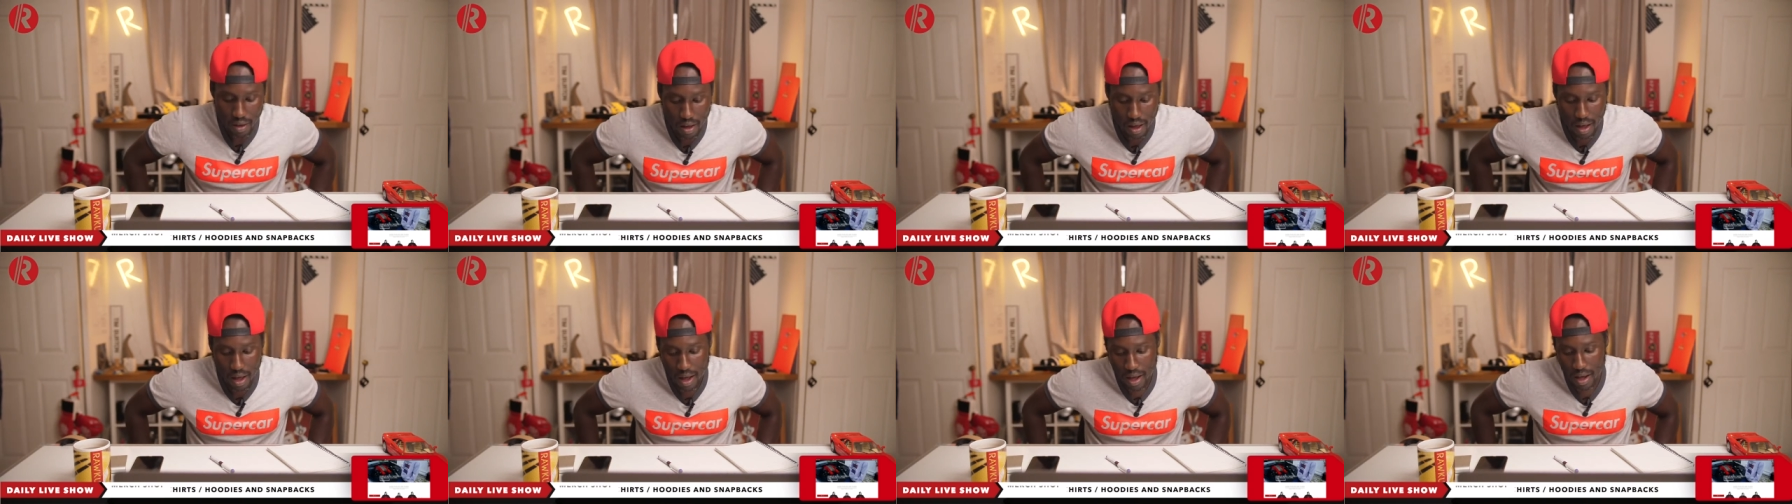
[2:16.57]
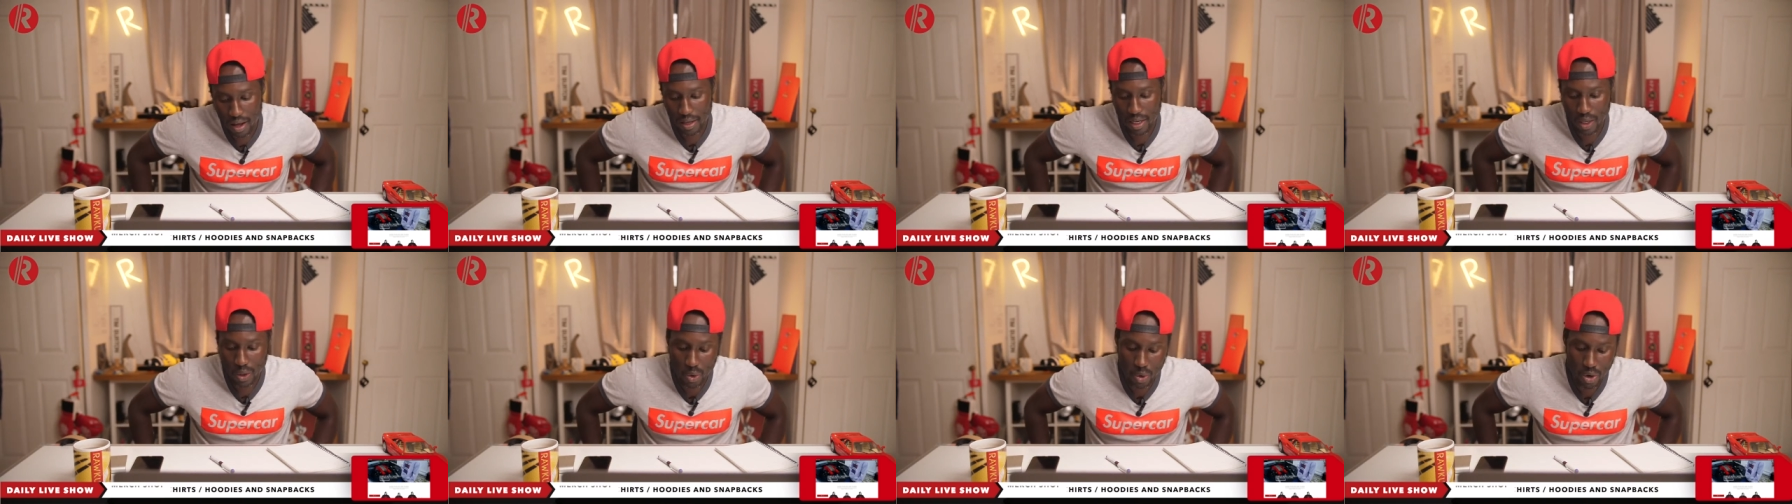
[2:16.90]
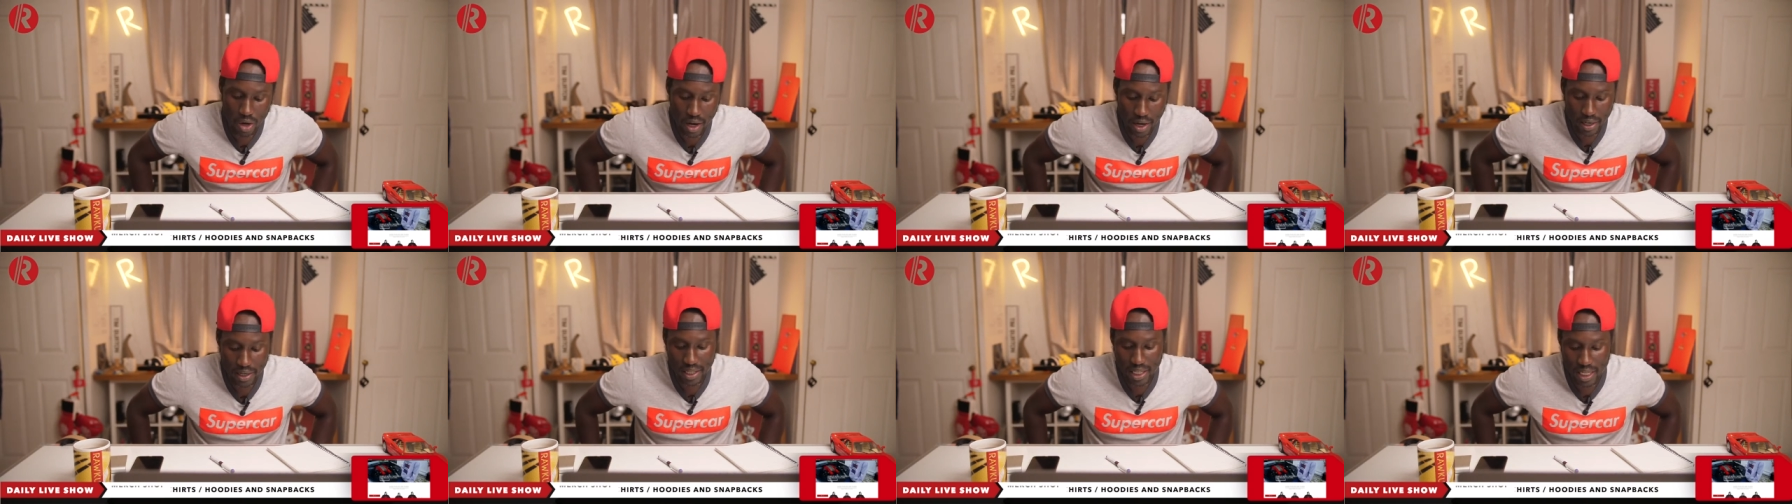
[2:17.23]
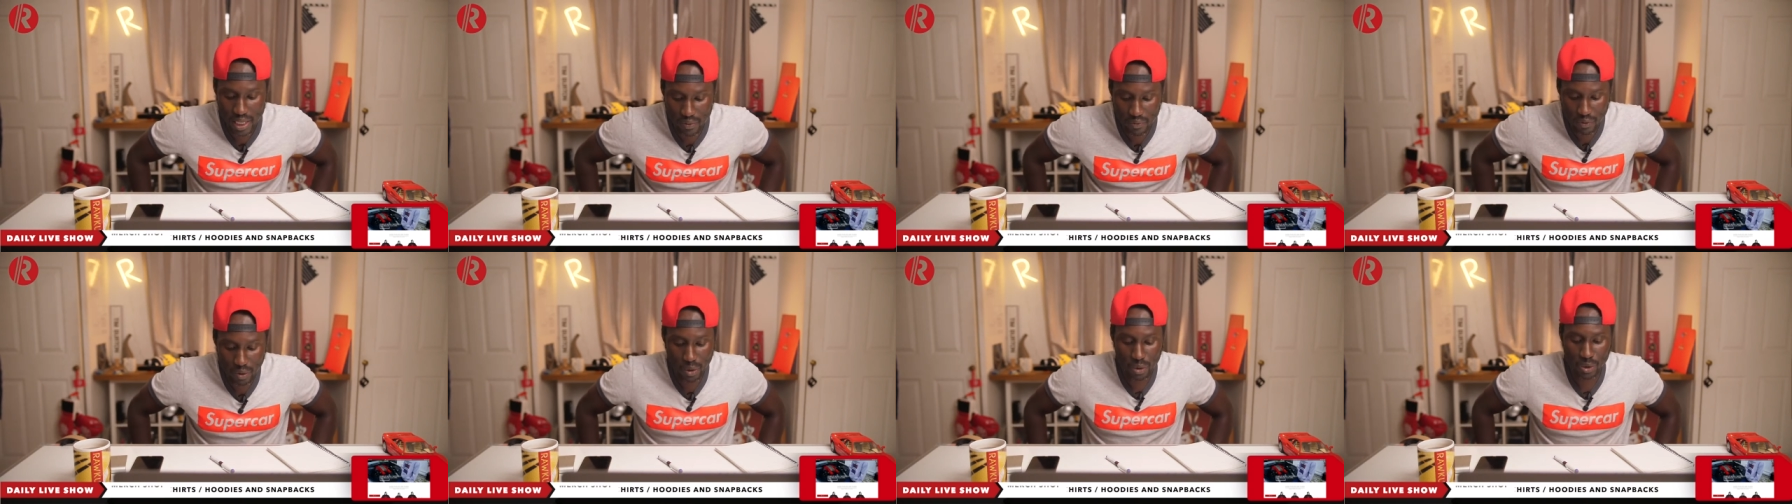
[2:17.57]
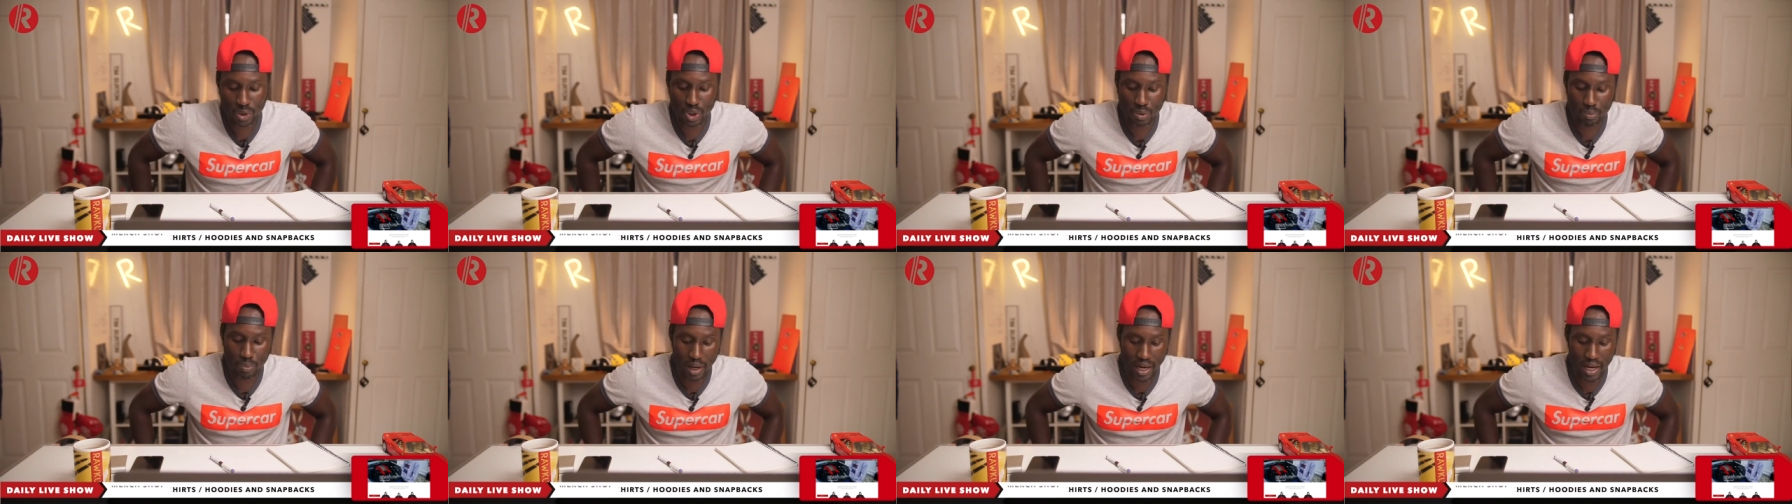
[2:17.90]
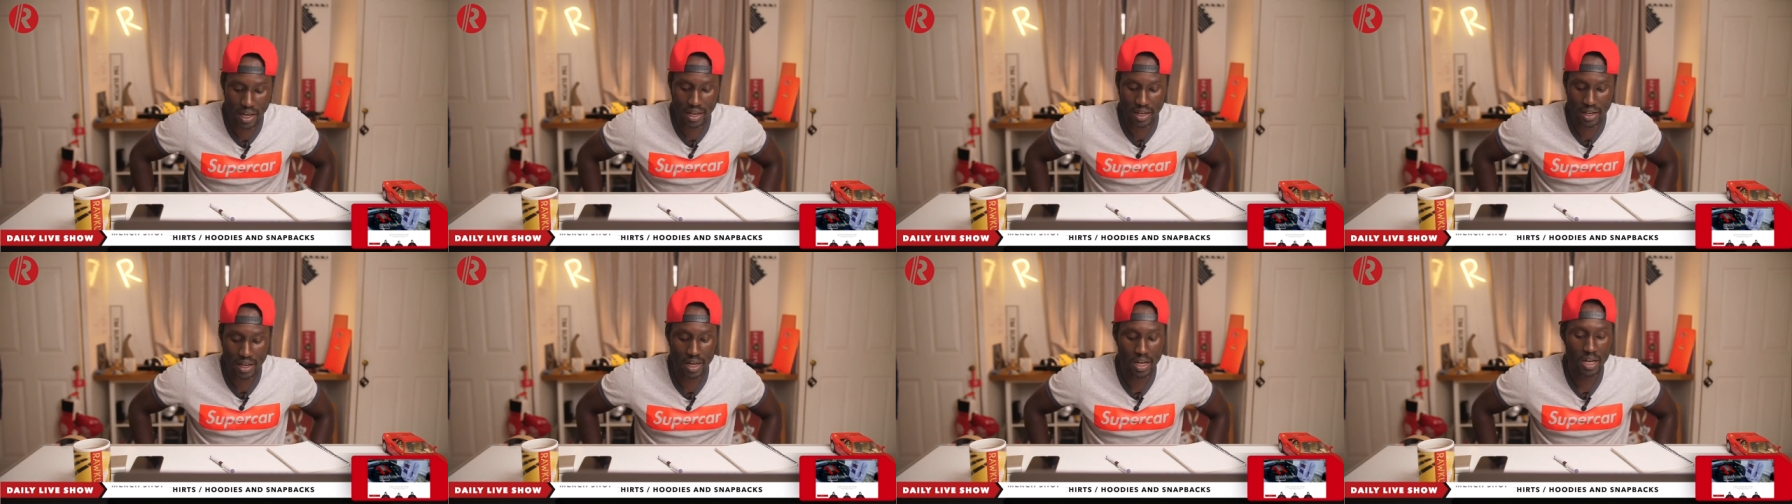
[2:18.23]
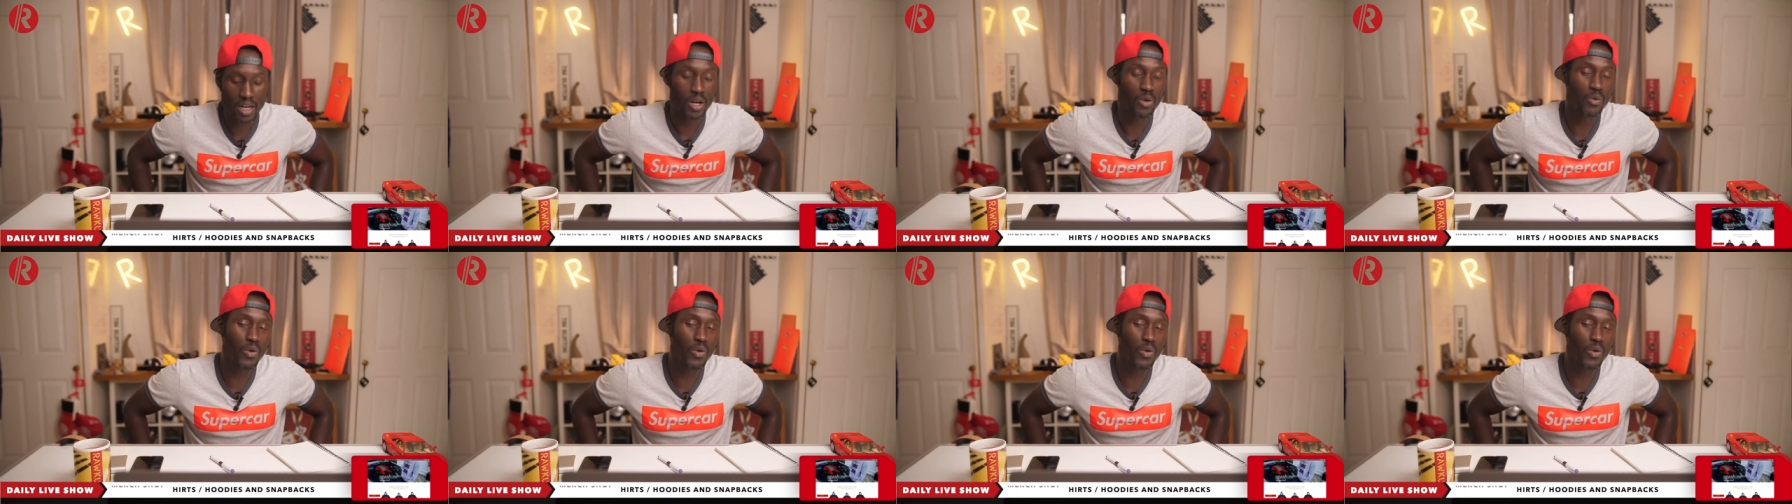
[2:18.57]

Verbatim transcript: uh, the Huracan Evo Spider